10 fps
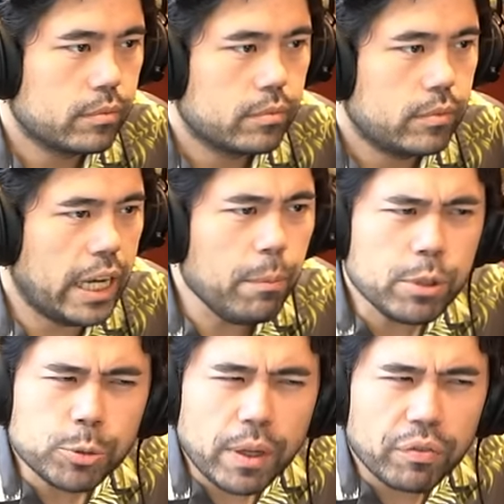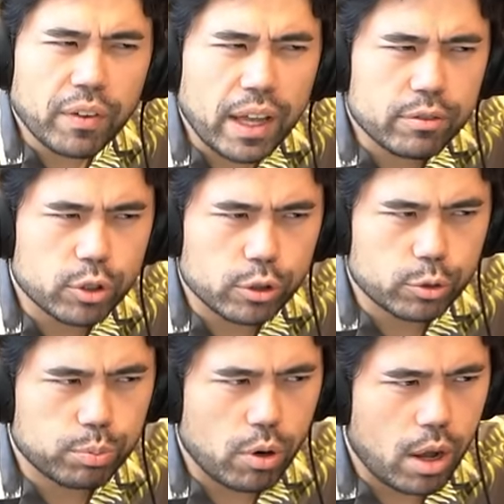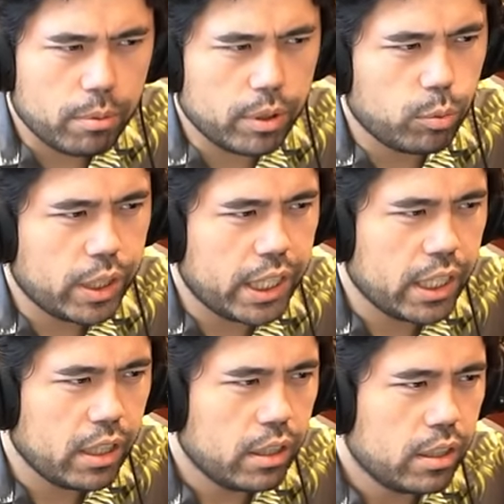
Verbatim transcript: now bishop f5 is also probably winning